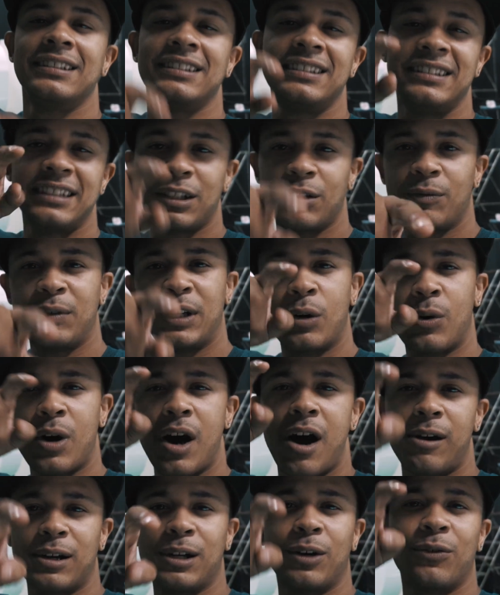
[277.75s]
share the video with
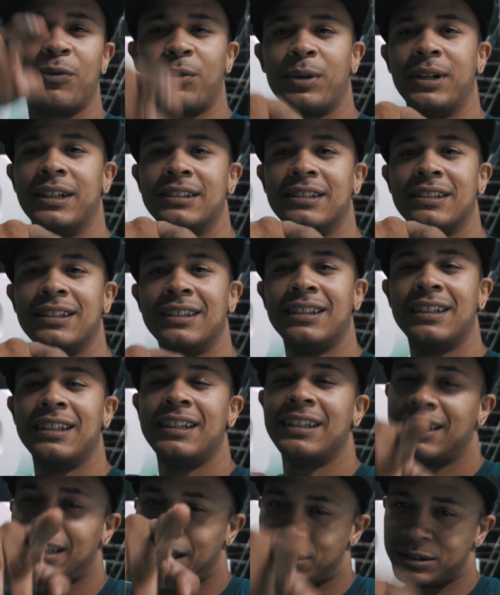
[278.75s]
all your friends,
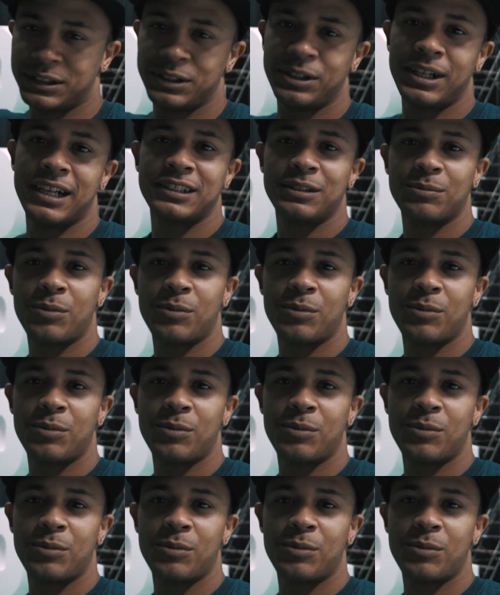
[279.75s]
and I'll see you guys